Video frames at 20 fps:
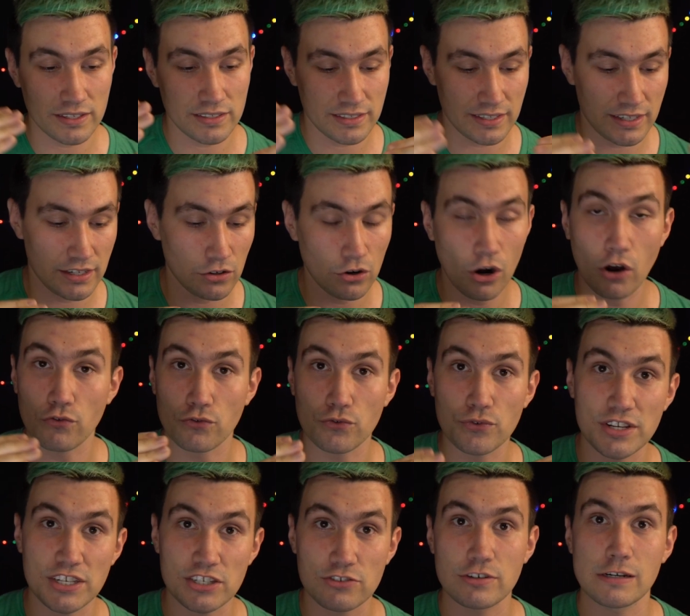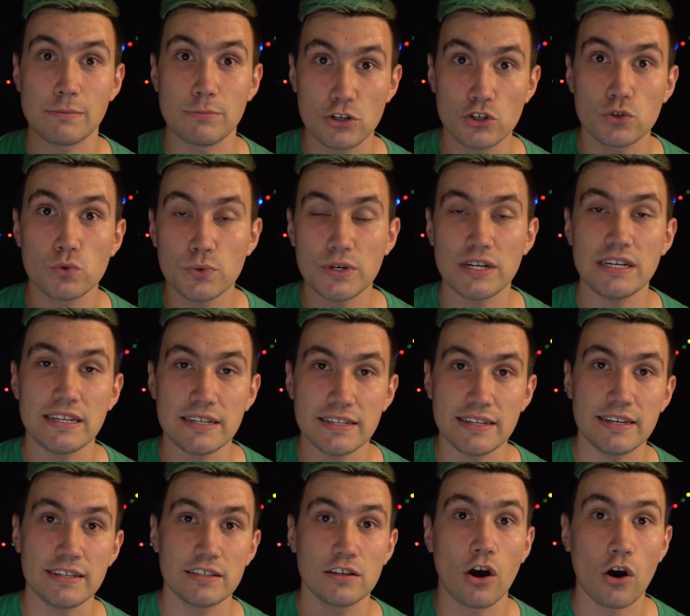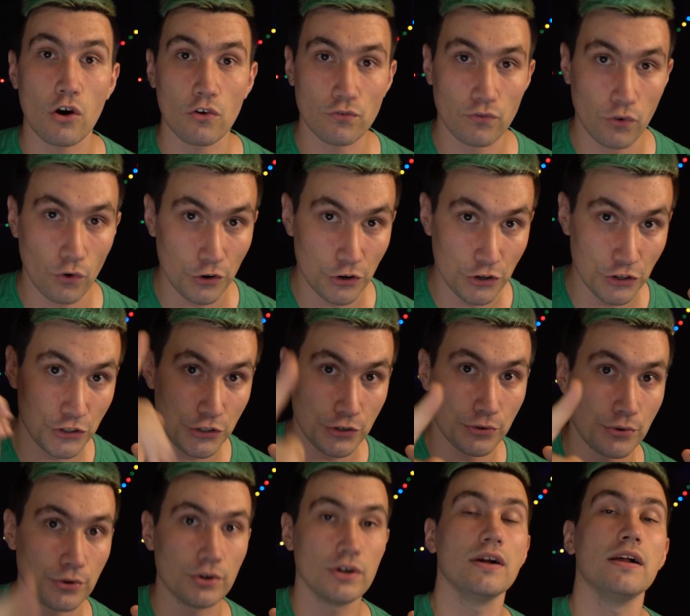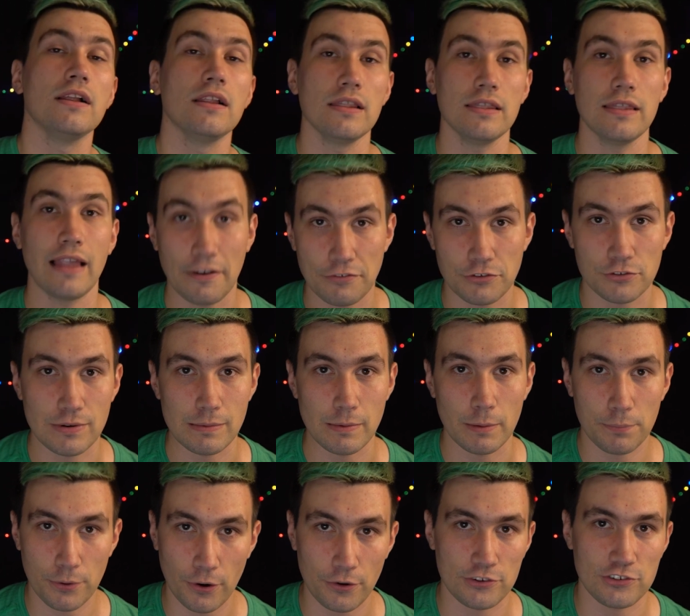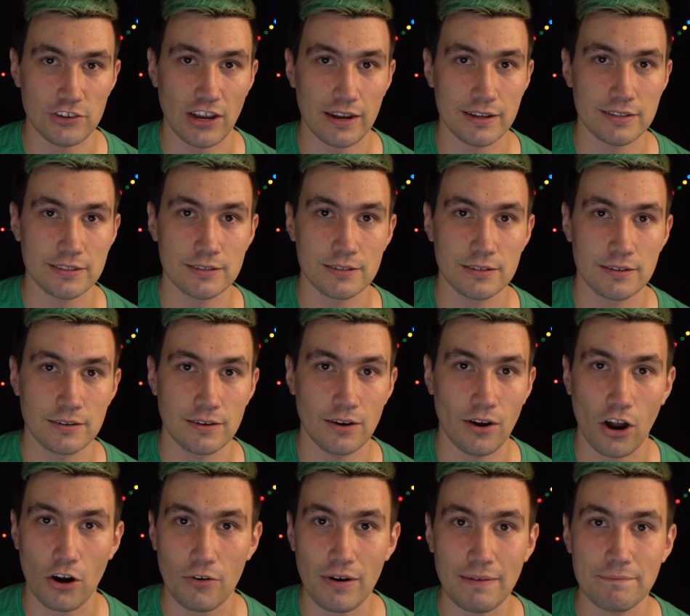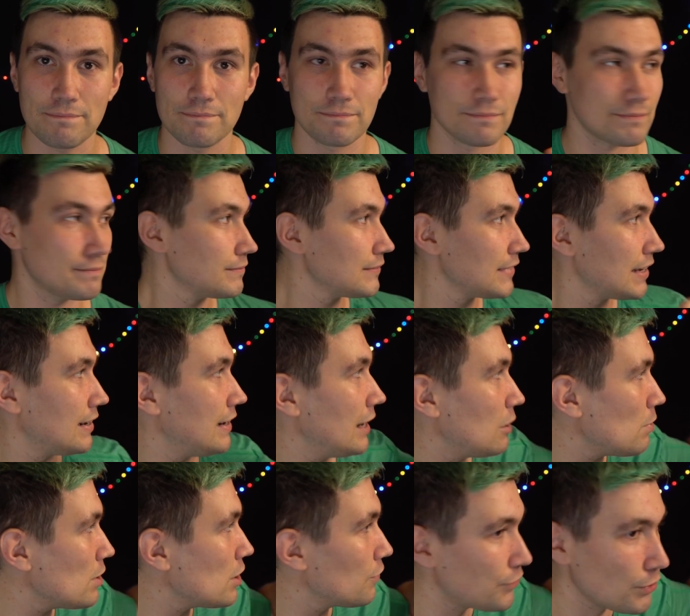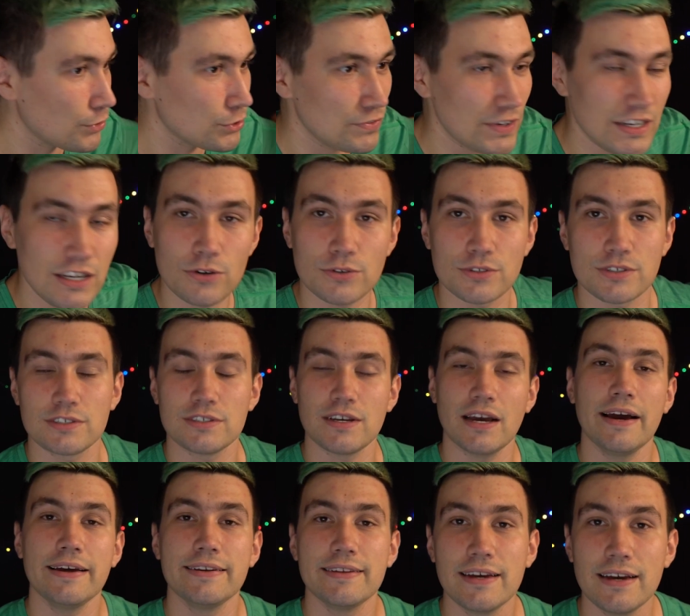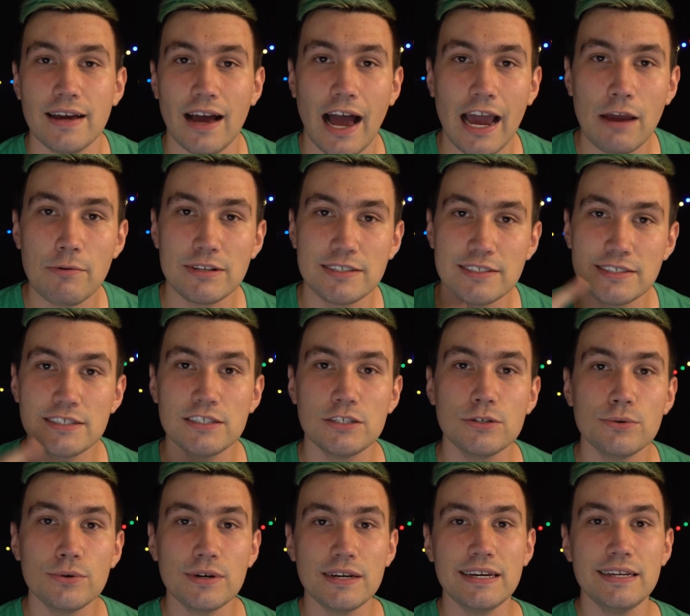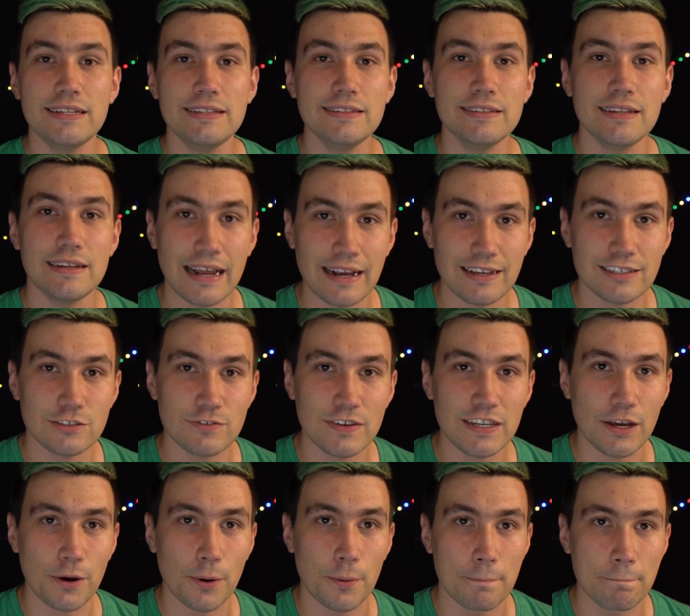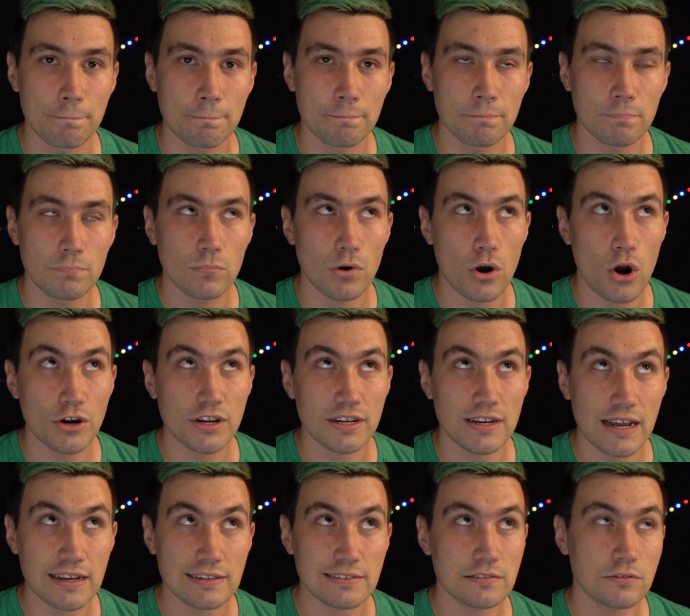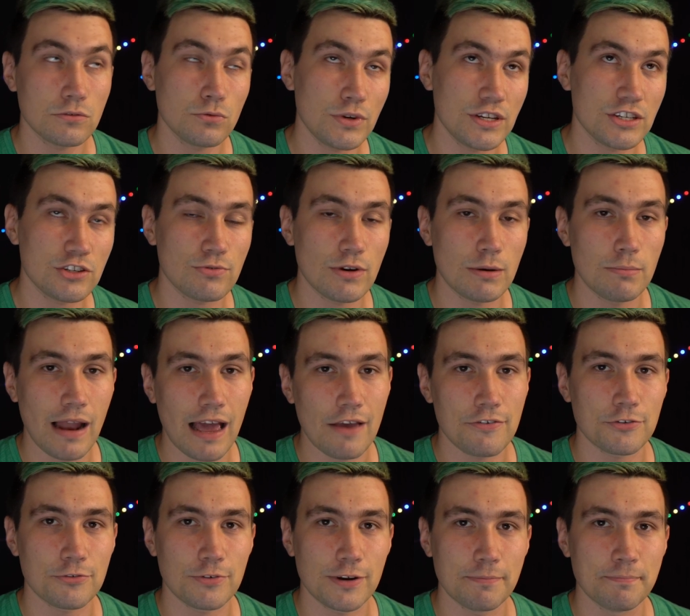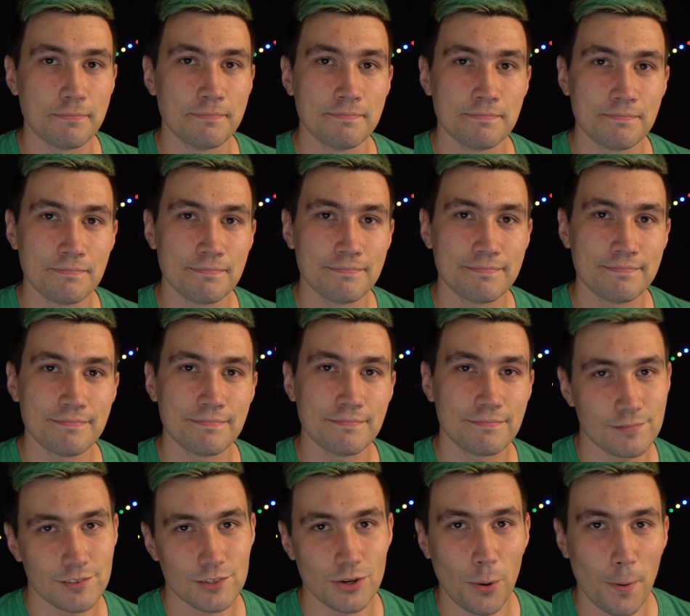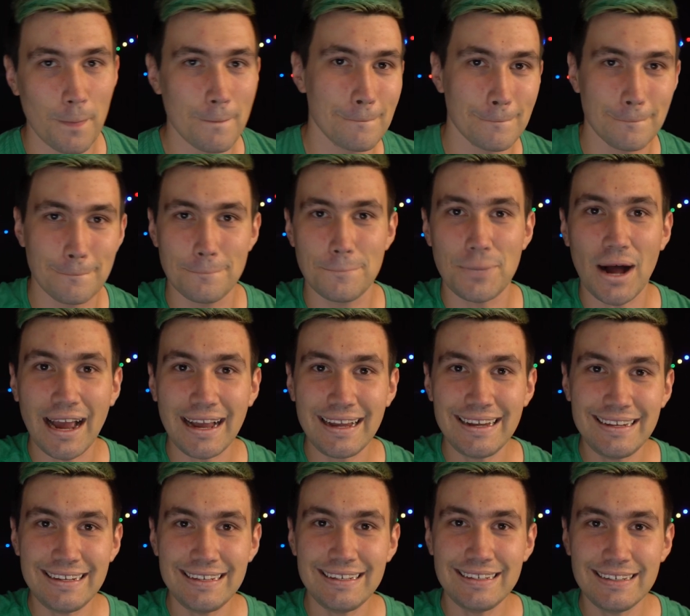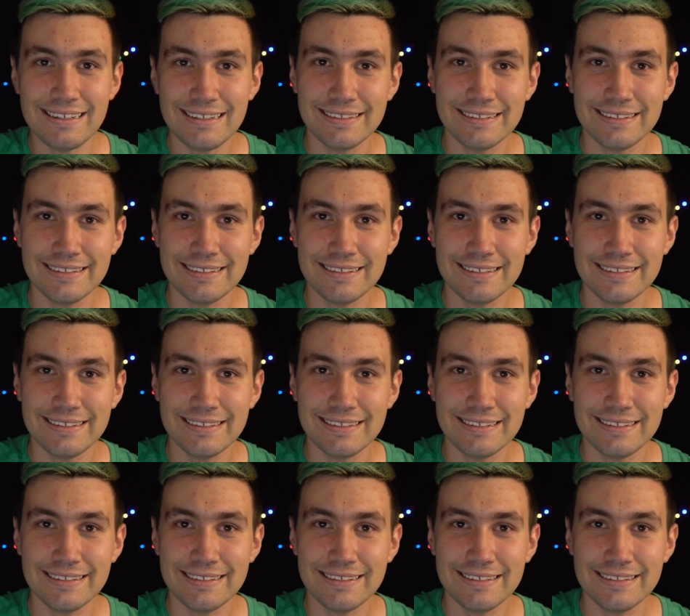tier of Restream you really need for your live streaming project. All right click one of those videos. And uh, I will see you in the next video or the next restream, live stream. So, bye!